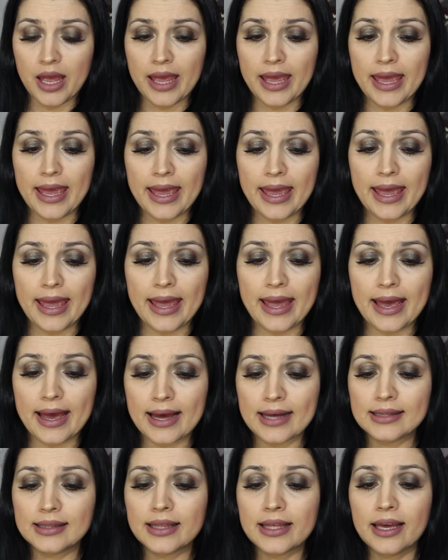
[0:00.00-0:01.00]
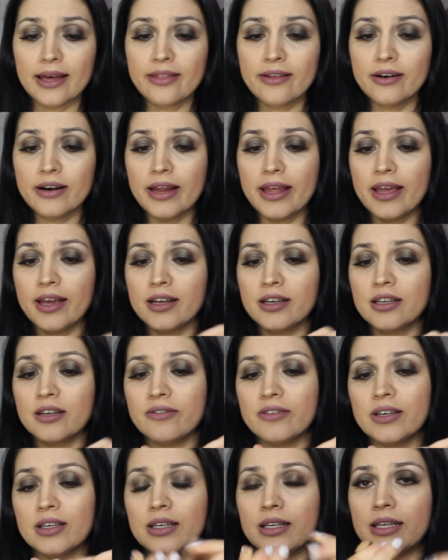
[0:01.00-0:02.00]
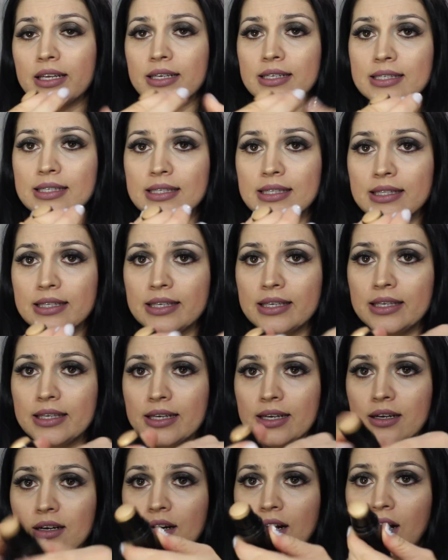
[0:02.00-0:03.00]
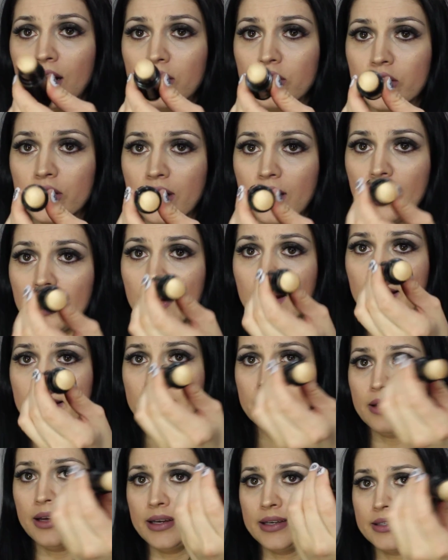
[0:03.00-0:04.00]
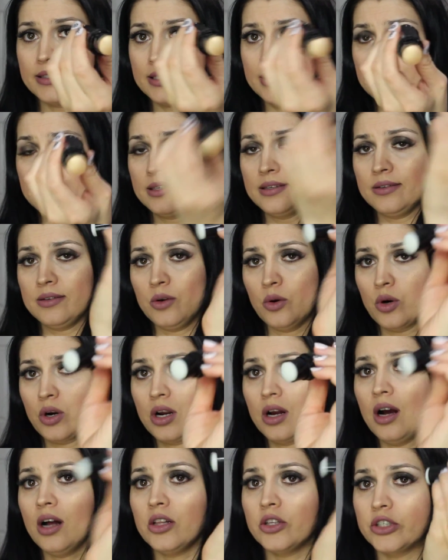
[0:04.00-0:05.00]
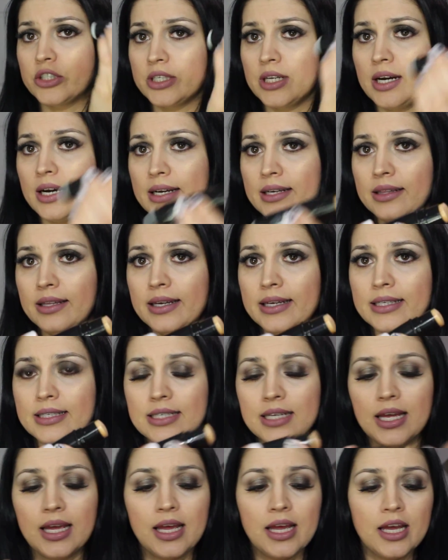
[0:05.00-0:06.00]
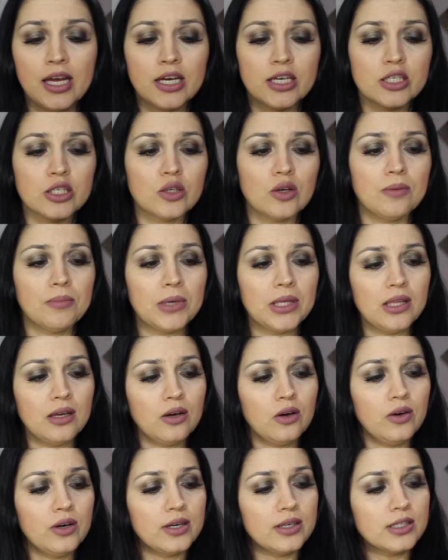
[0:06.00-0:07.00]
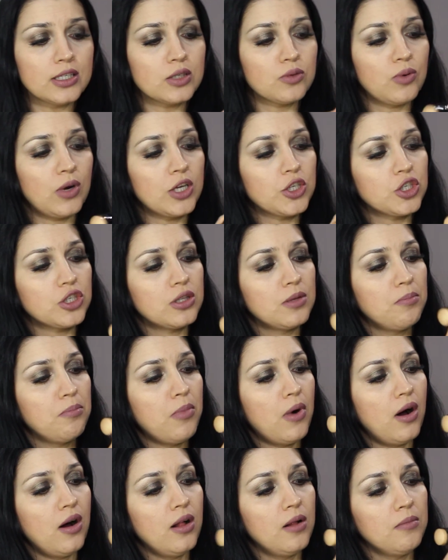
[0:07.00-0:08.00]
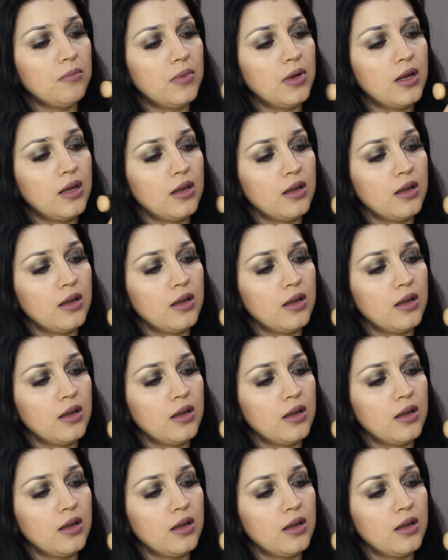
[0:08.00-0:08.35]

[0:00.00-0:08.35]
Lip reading: And the other end of it is the color highlight, or colored highlight. So I'm gonna go ahead and swatch the balm